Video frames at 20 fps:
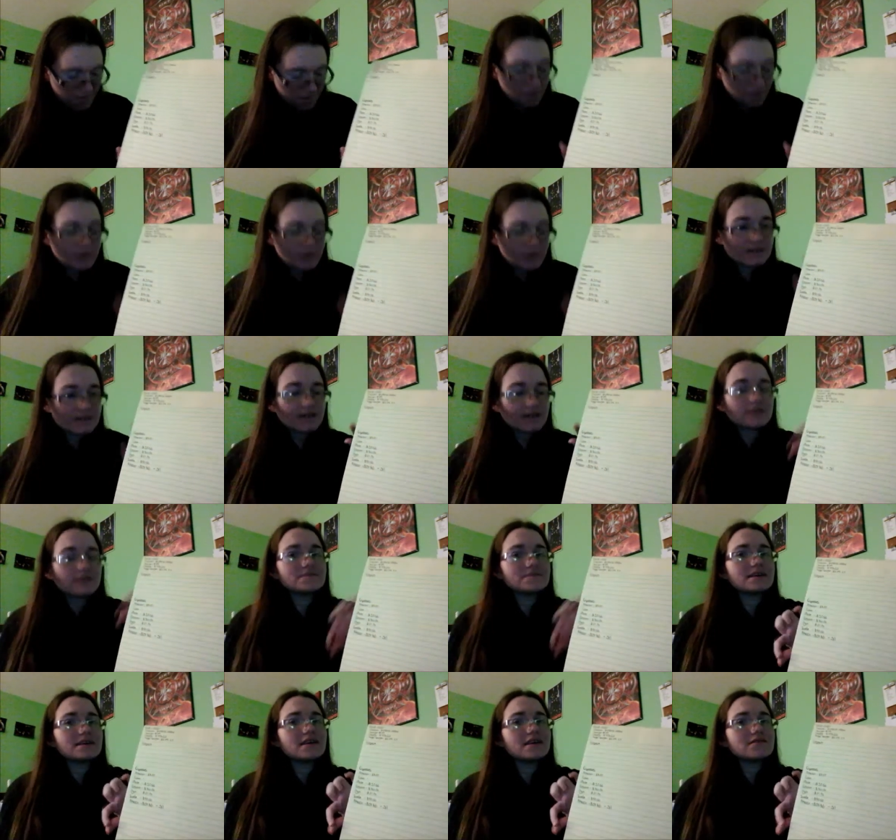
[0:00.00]
But once that
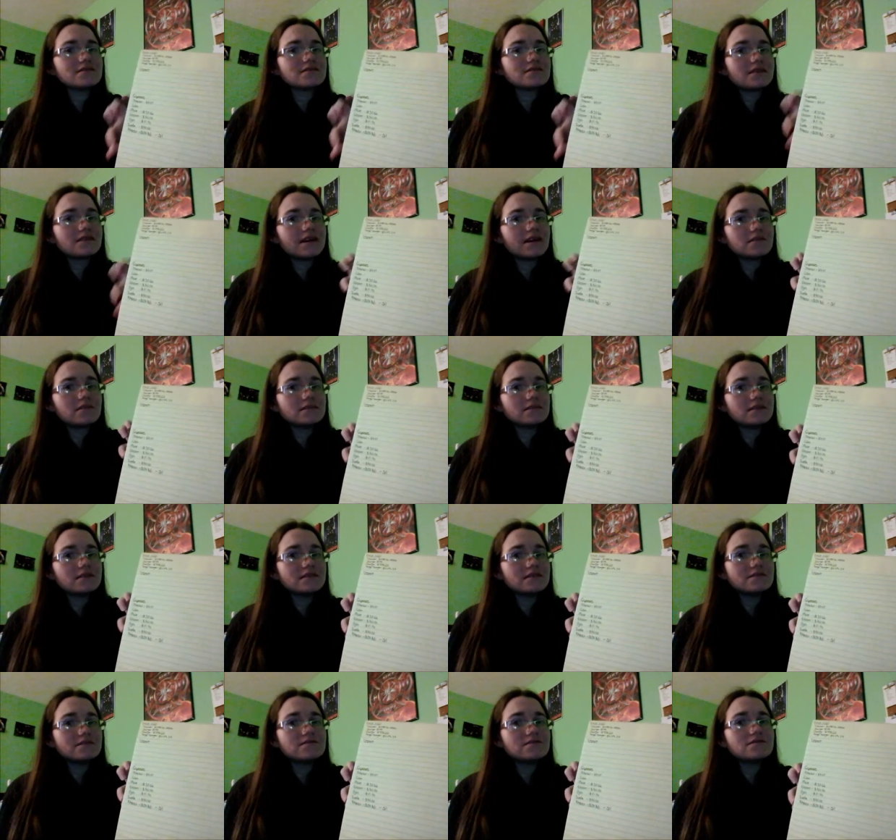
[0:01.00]
comes out, that'll
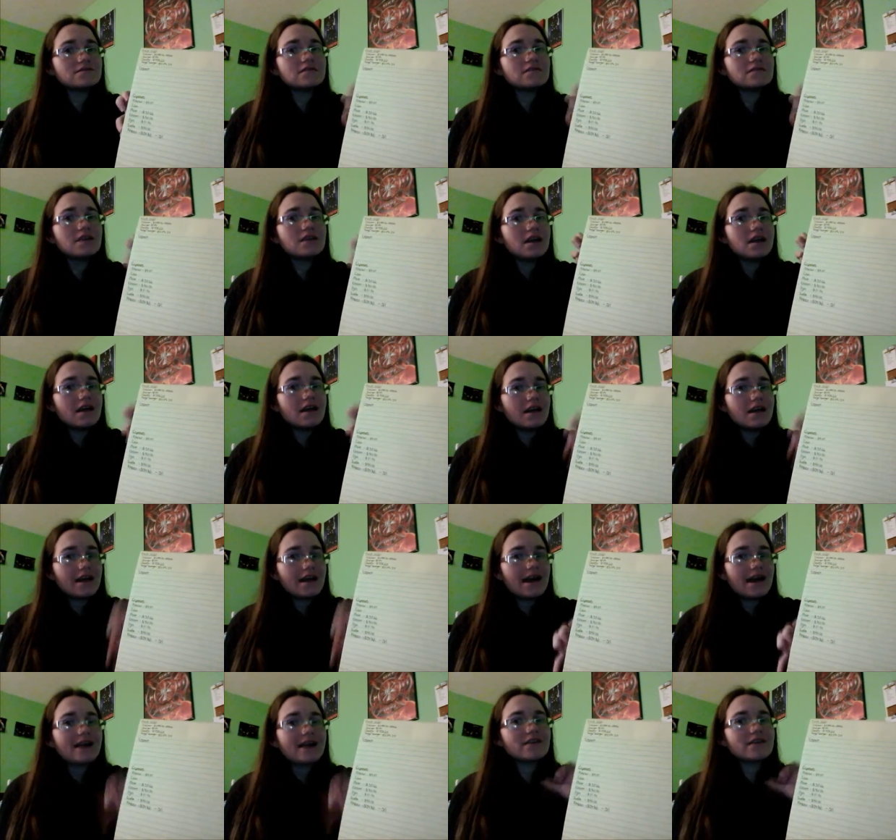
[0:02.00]
be
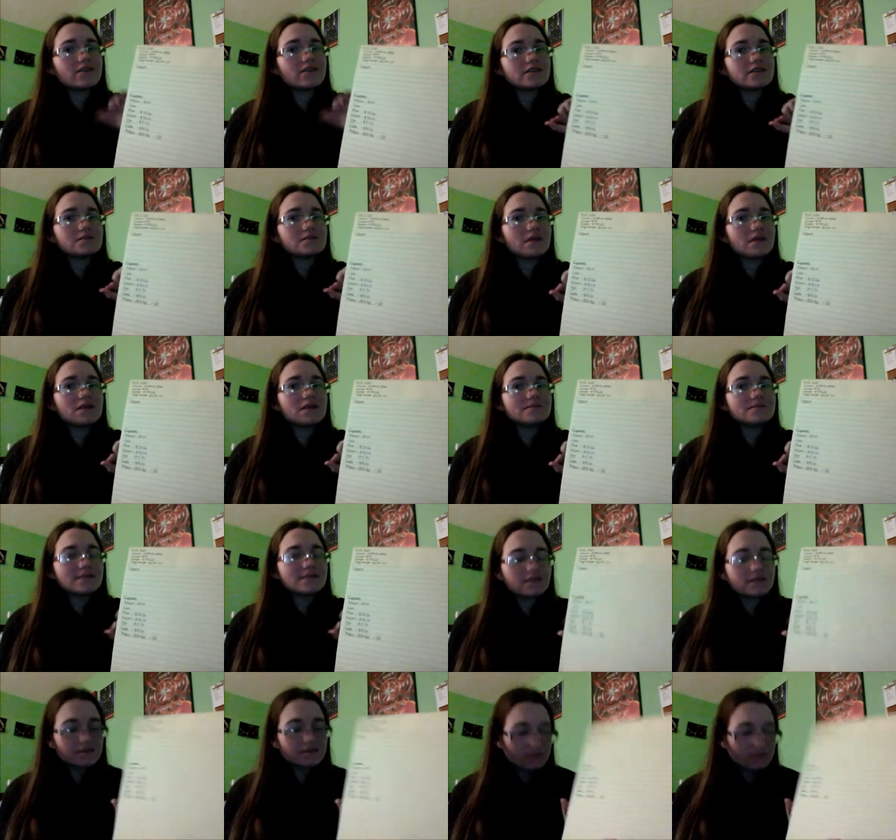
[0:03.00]
added onto the bottom of
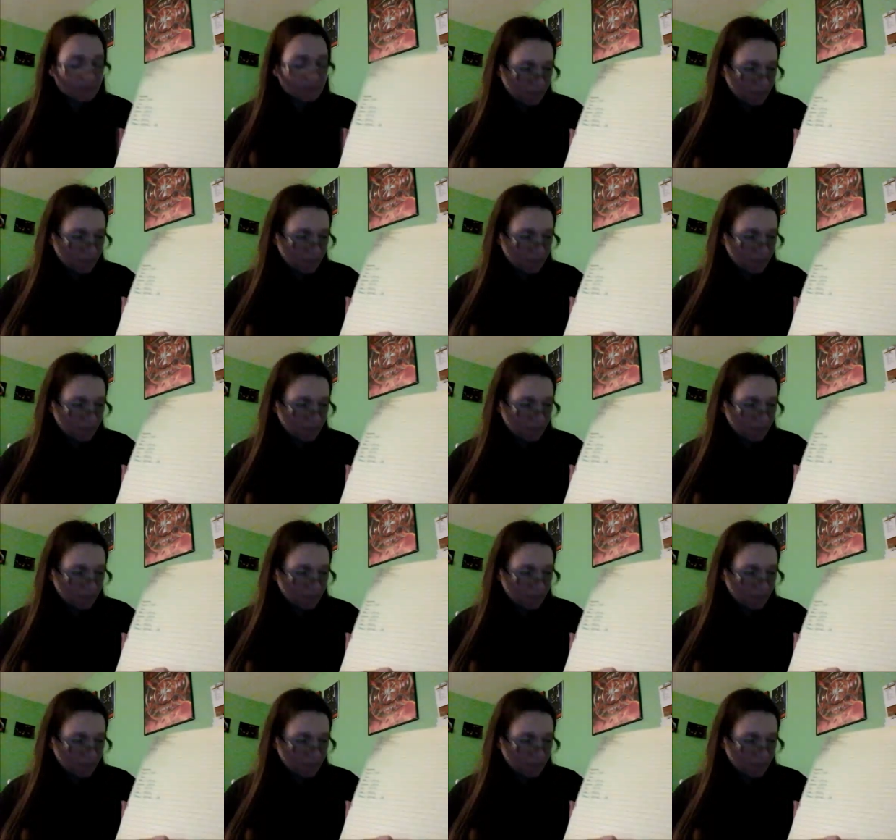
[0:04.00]
this.